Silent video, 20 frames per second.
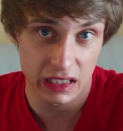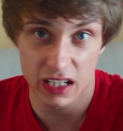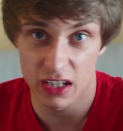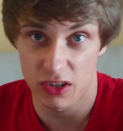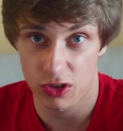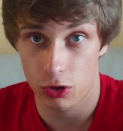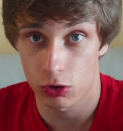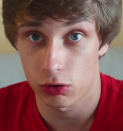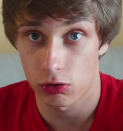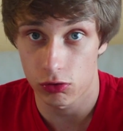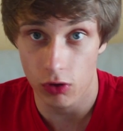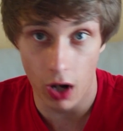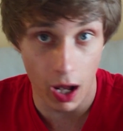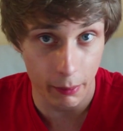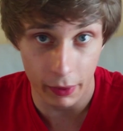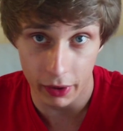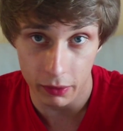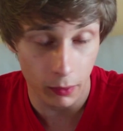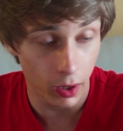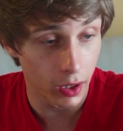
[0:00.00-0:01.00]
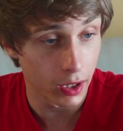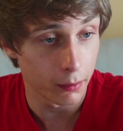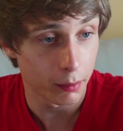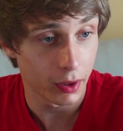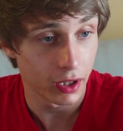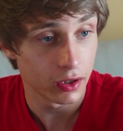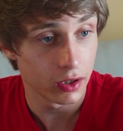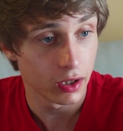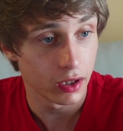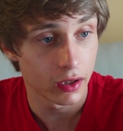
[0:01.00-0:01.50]
is crap in my
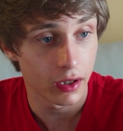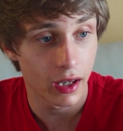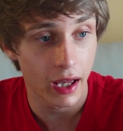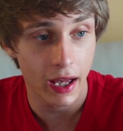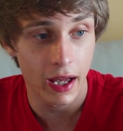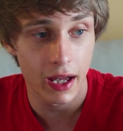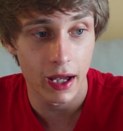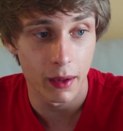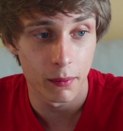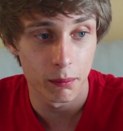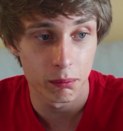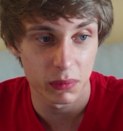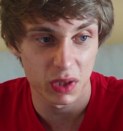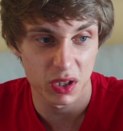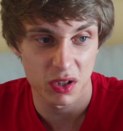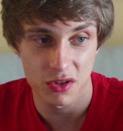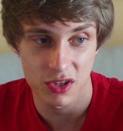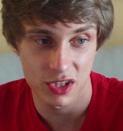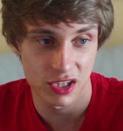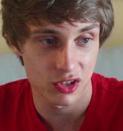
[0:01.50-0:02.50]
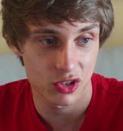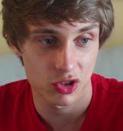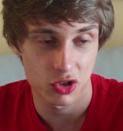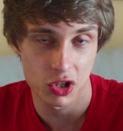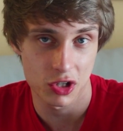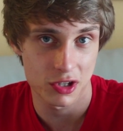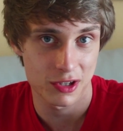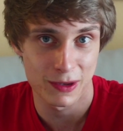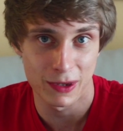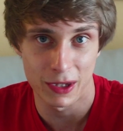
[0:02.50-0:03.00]
opinion, because it's
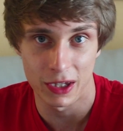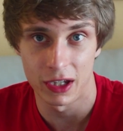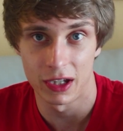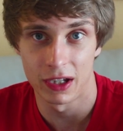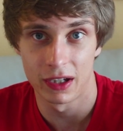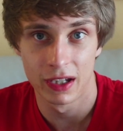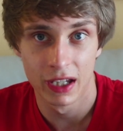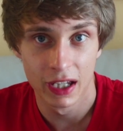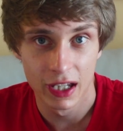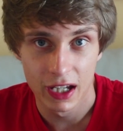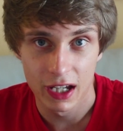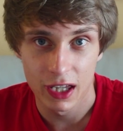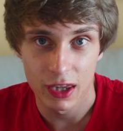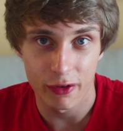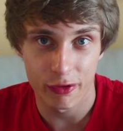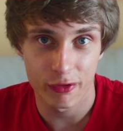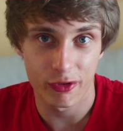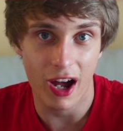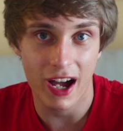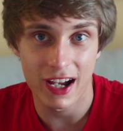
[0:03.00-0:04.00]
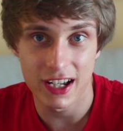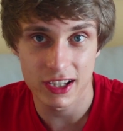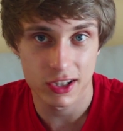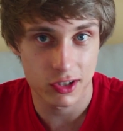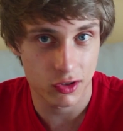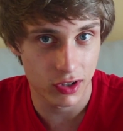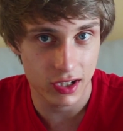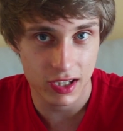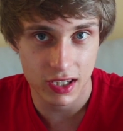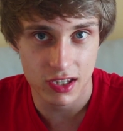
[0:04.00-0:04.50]
just the fatty
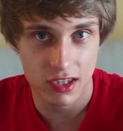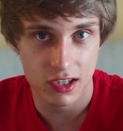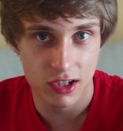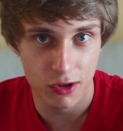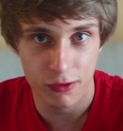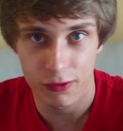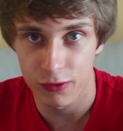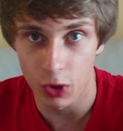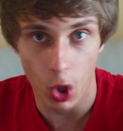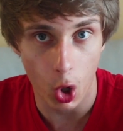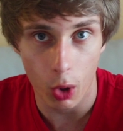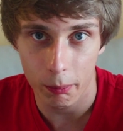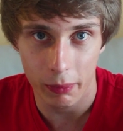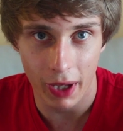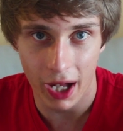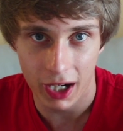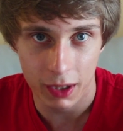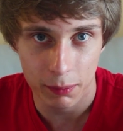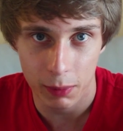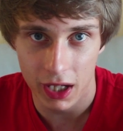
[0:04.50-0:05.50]
streaky stuff, not back